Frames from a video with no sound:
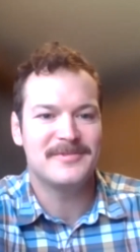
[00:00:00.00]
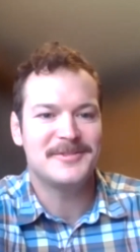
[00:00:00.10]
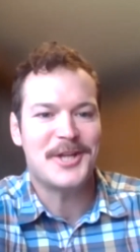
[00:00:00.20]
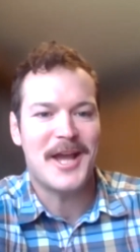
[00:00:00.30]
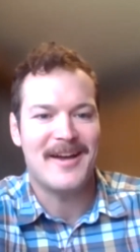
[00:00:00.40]

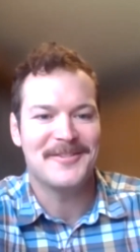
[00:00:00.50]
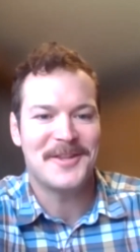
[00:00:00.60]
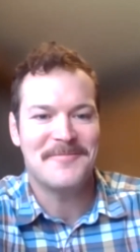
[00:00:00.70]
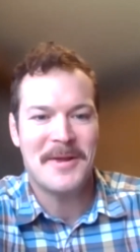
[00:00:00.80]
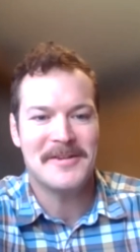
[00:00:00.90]
Yeah,
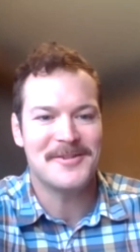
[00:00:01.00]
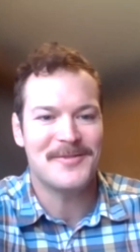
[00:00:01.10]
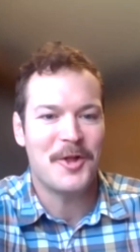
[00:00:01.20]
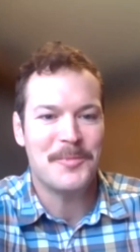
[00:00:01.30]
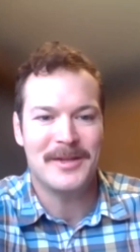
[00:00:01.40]
they've been
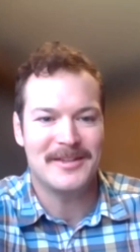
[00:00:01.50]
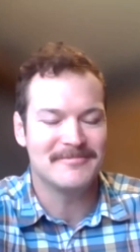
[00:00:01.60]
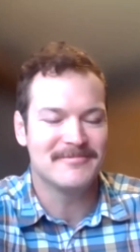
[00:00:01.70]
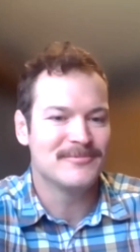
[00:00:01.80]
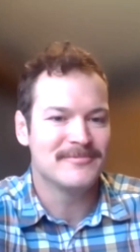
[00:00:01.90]
developing
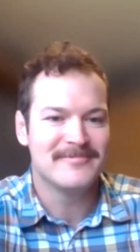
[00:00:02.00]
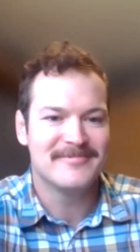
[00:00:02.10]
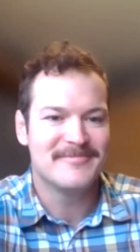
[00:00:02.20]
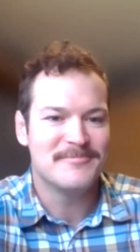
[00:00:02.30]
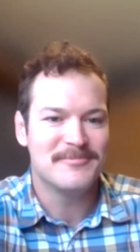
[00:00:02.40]

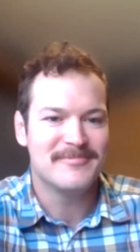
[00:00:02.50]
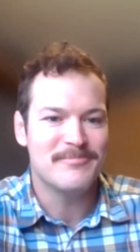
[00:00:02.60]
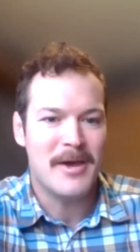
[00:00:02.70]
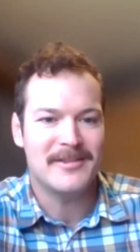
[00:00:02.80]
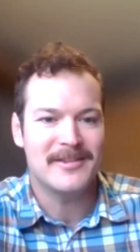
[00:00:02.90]

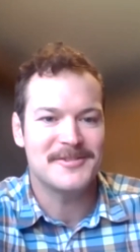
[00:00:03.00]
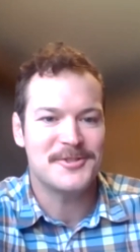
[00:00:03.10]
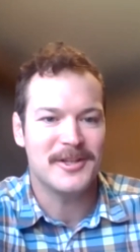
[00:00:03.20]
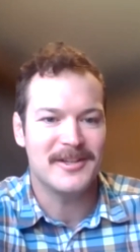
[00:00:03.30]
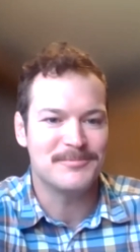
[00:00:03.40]
methods
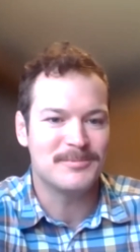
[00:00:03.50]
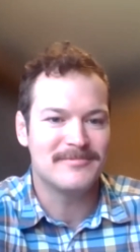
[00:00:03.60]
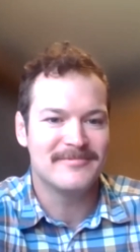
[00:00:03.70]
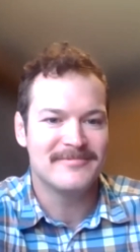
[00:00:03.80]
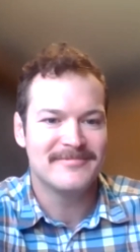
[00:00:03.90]
to
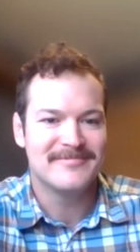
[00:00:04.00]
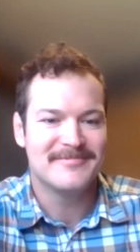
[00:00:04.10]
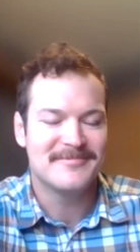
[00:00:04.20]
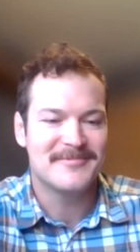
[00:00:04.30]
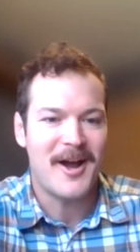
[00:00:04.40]

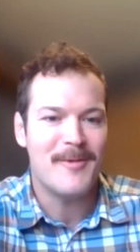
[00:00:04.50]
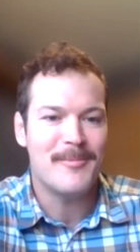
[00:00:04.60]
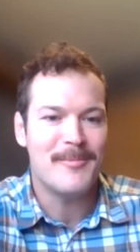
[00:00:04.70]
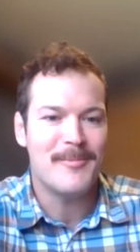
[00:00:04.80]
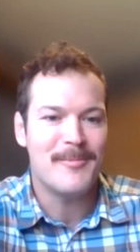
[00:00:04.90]

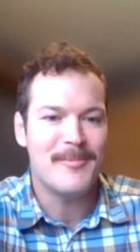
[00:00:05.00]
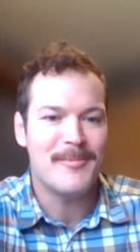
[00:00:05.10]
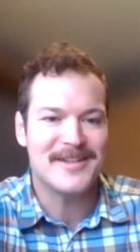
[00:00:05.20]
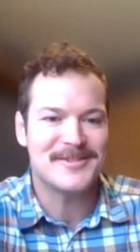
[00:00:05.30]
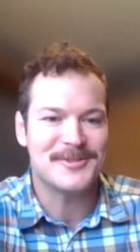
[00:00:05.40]
combat
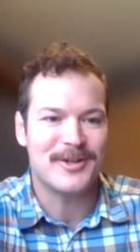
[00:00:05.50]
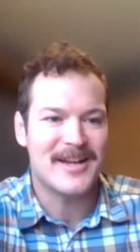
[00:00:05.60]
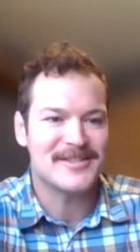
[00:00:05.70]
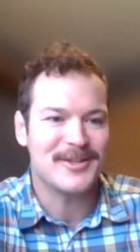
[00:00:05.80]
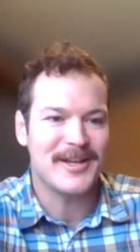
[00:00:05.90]
woody plants
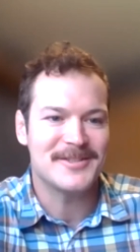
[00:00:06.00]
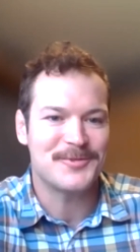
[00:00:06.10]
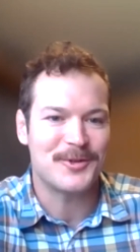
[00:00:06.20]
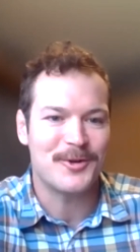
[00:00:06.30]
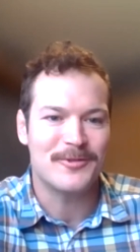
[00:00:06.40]
and
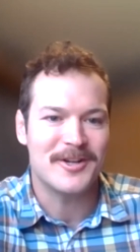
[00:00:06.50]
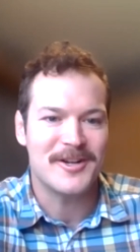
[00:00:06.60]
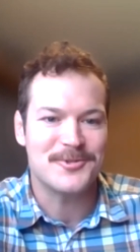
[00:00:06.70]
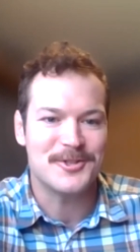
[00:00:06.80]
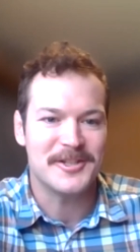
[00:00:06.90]
grasslands for over
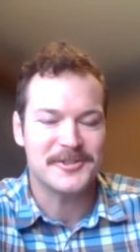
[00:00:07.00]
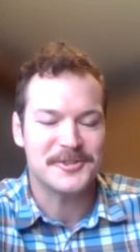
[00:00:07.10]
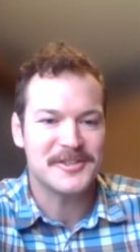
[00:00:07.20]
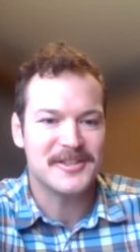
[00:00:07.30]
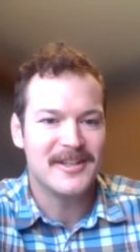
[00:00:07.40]
100
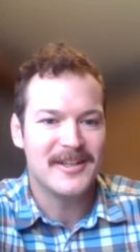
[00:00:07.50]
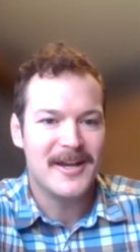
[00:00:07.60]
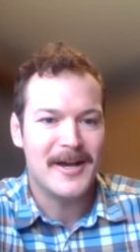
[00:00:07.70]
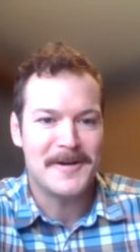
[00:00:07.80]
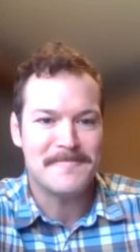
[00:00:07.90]
years.
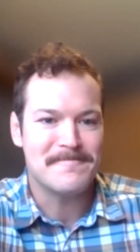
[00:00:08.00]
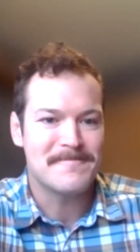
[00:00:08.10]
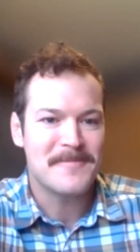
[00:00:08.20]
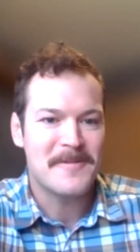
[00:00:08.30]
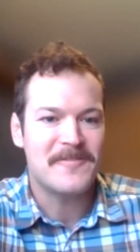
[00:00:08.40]

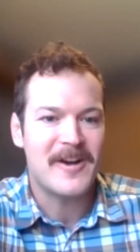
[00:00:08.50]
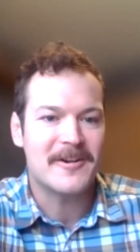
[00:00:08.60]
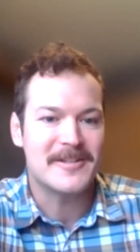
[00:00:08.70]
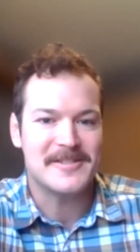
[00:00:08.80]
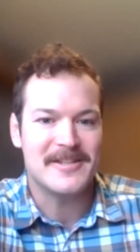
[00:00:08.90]
Fire
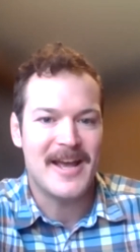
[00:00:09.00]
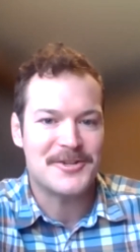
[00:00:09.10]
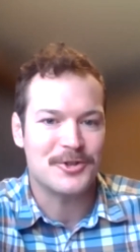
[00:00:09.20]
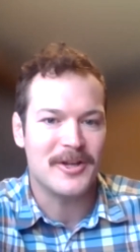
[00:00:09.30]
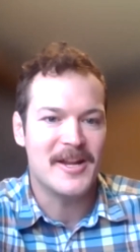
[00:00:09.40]
is the
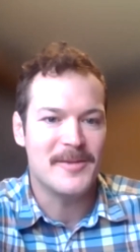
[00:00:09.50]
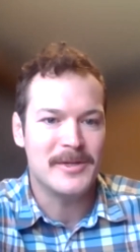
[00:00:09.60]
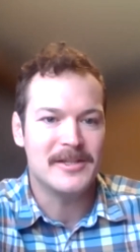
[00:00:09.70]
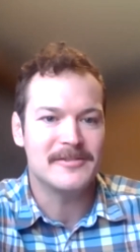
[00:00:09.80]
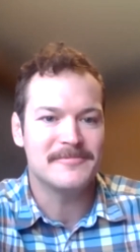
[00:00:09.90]
natural
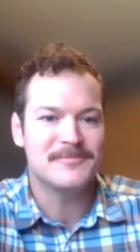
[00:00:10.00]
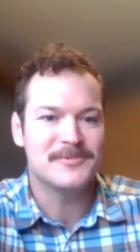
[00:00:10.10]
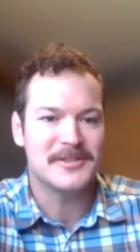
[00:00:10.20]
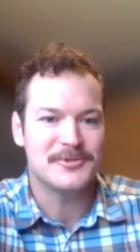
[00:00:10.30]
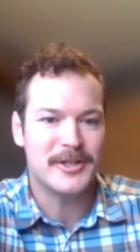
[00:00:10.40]
enemy
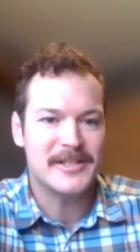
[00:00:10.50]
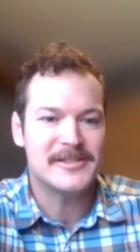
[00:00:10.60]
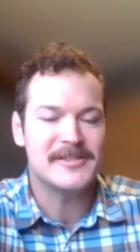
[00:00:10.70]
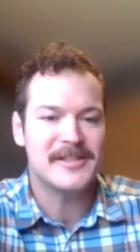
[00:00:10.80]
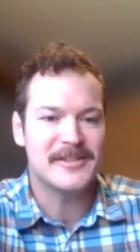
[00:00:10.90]
to
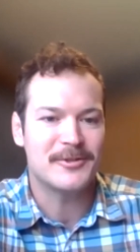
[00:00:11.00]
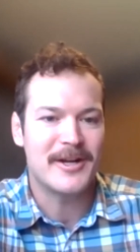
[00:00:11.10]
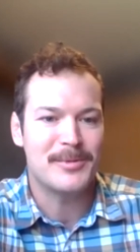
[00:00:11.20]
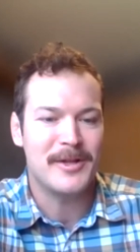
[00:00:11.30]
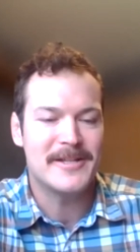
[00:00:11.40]
trees in the
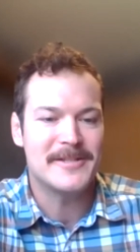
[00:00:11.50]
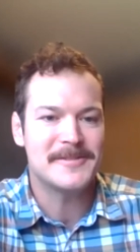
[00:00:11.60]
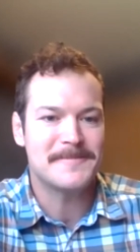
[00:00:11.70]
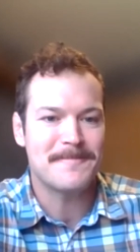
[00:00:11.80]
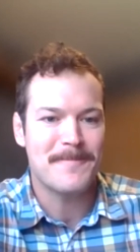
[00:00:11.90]
Great
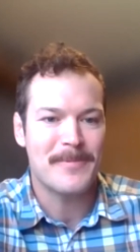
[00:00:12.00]
Plains.